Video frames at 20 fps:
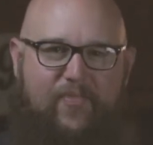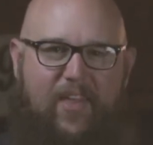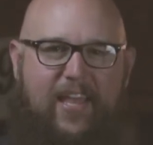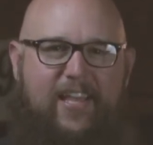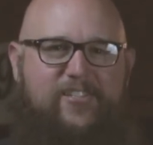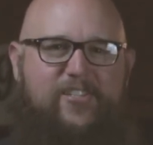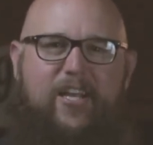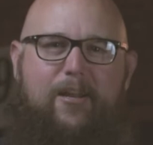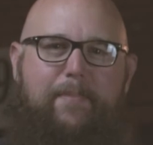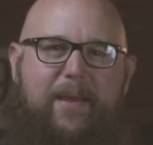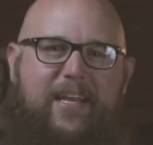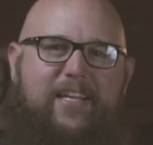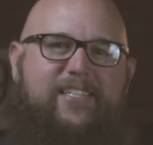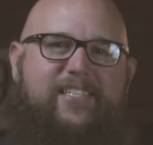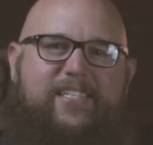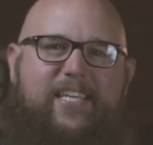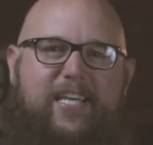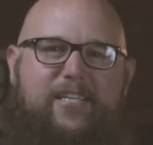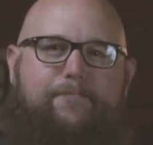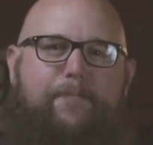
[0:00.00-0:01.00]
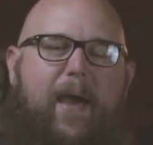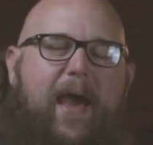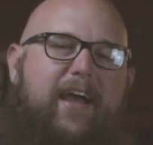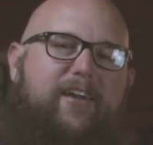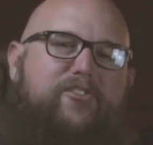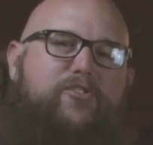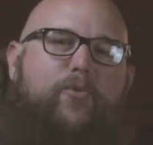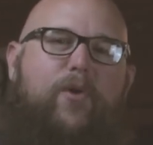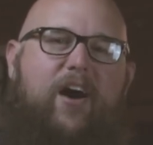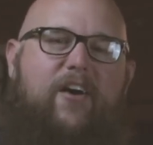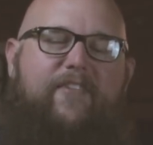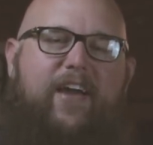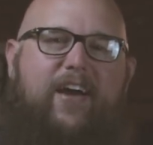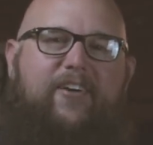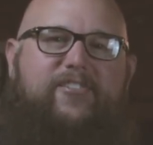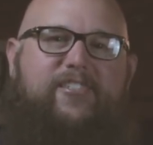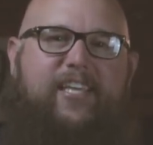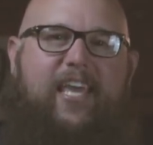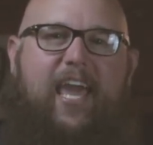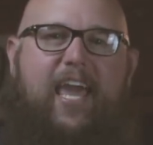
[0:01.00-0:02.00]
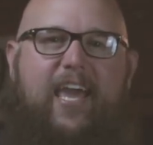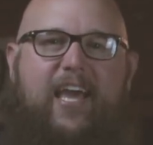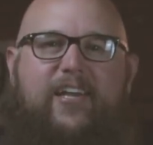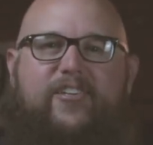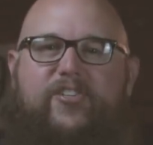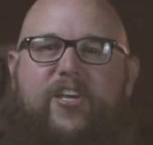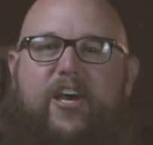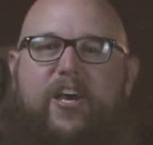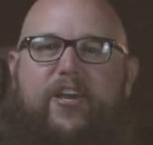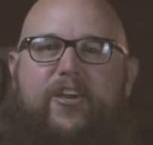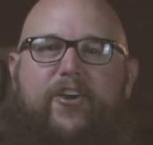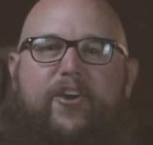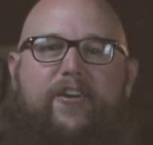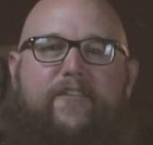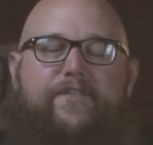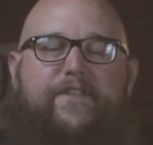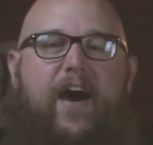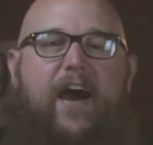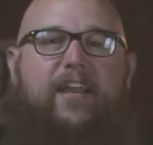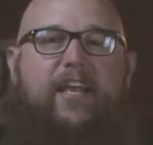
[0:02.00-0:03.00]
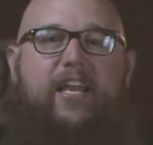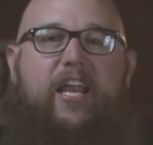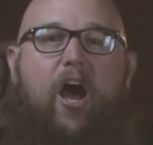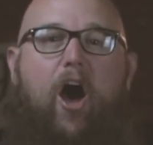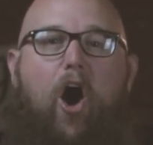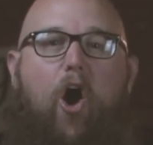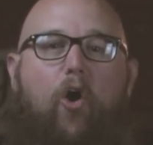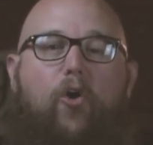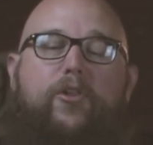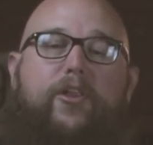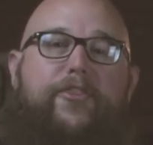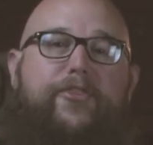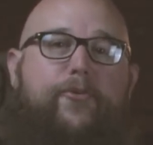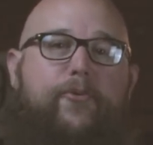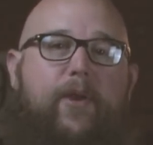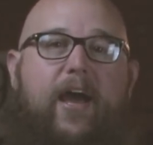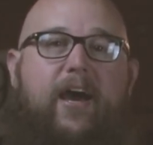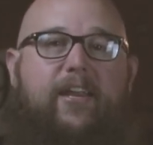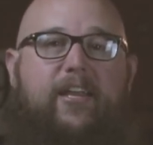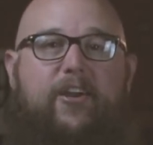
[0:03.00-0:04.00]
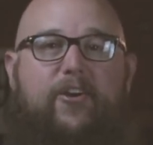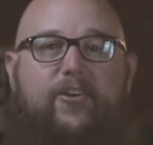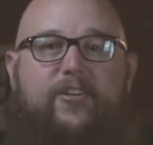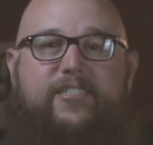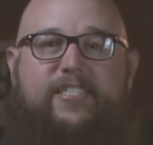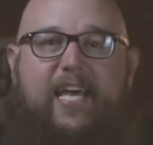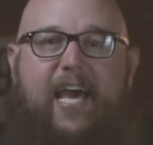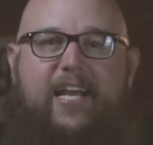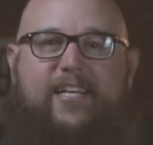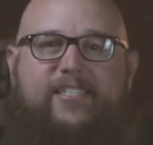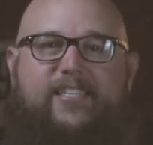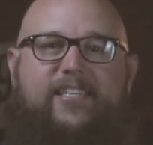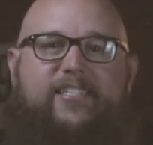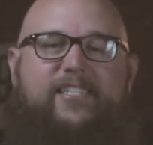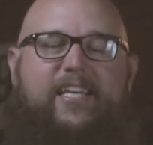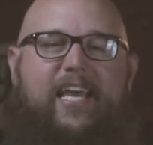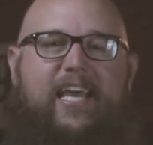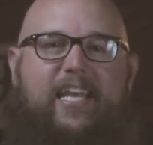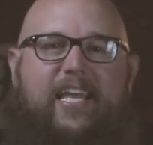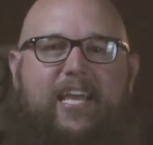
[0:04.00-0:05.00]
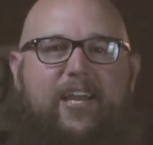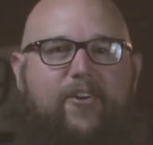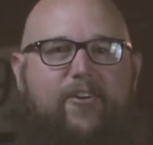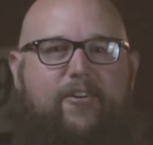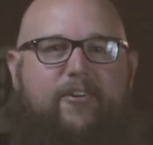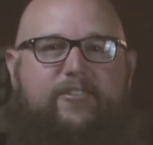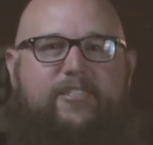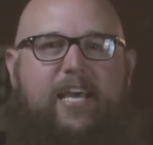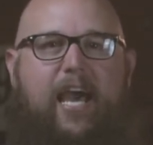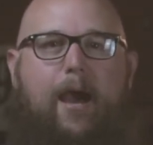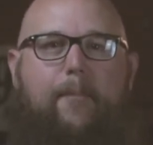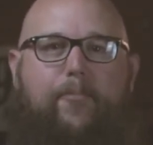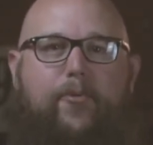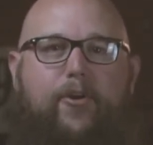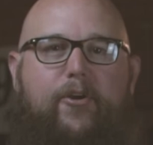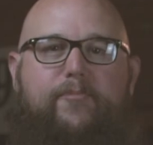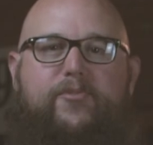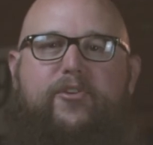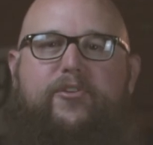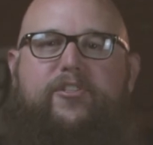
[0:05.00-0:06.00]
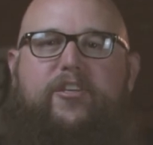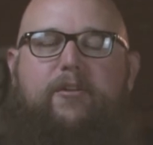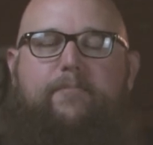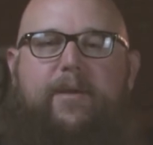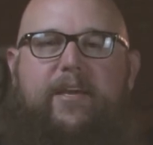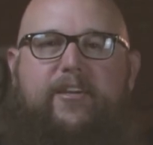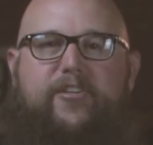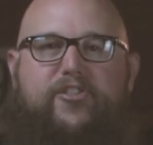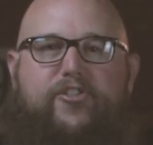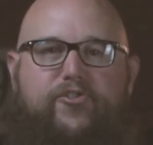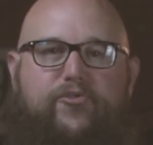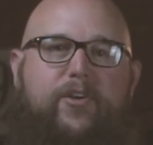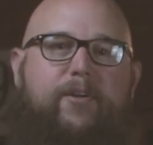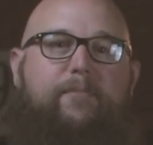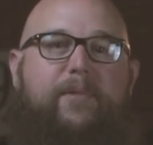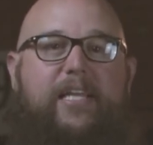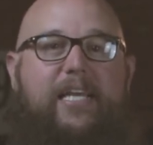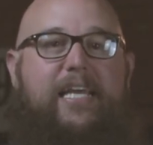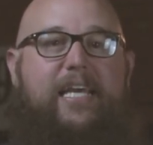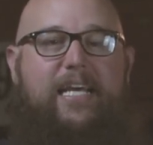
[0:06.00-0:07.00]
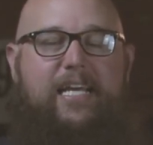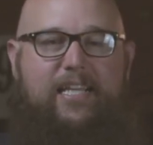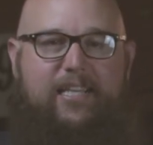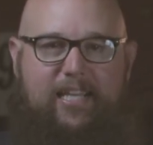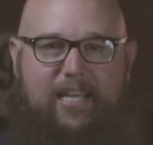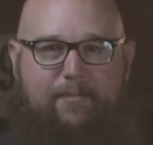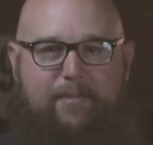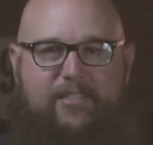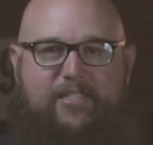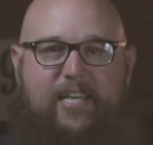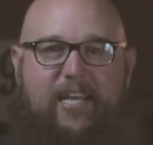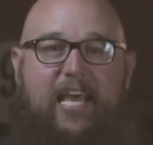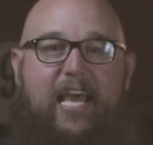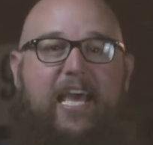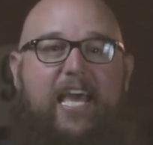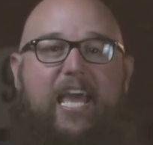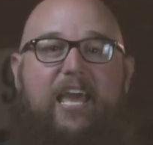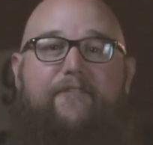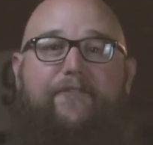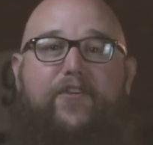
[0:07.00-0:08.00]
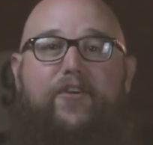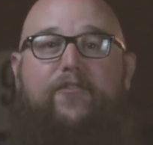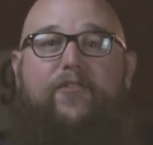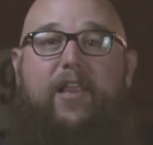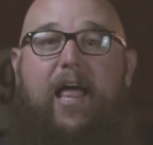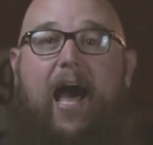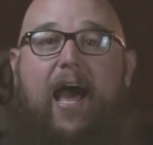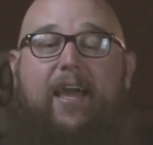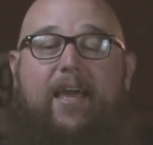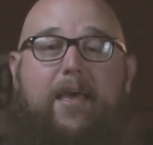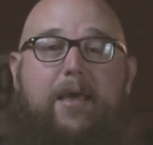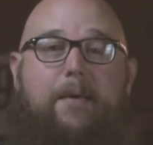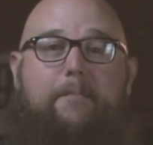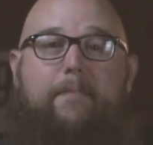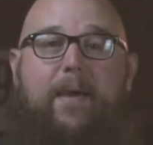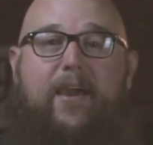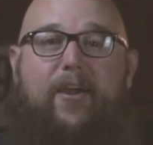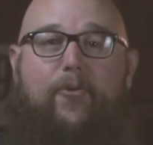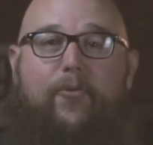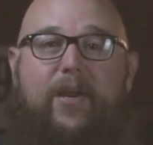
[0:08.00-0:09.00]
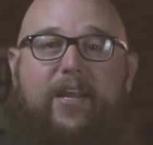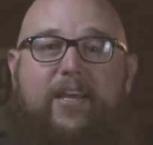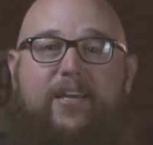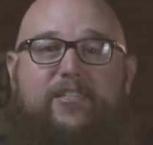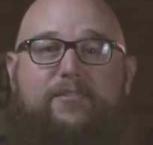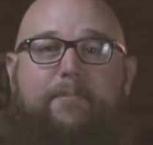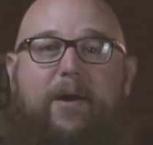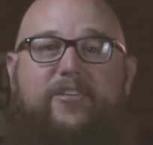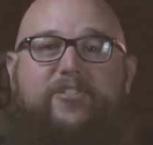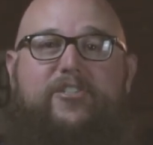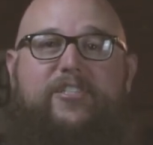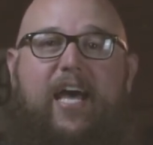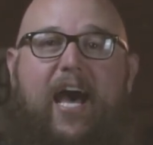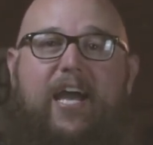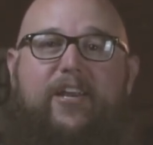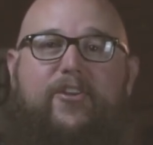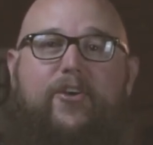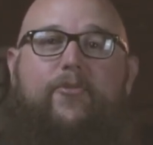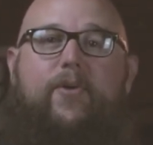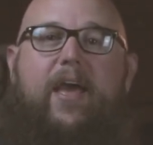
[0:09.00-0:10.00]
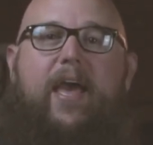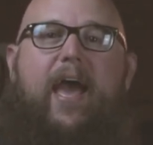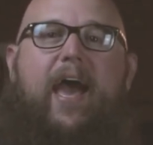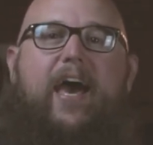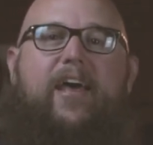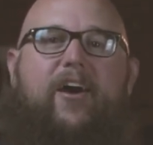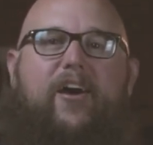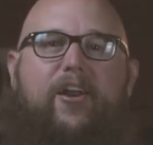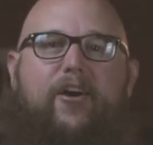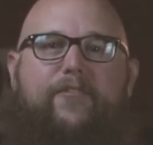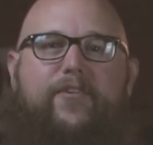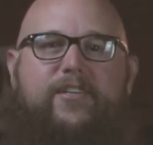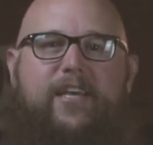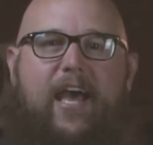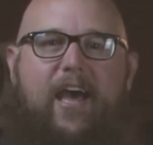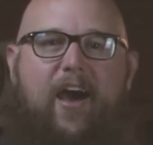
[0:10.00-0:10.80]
It's gonna be in a six pack, 12 ounce cans. You're gonna find it only throughout here in Texas and here in our tap room, so it's gonna be extremely limited. If you like Mangorita as much as I do, head on over to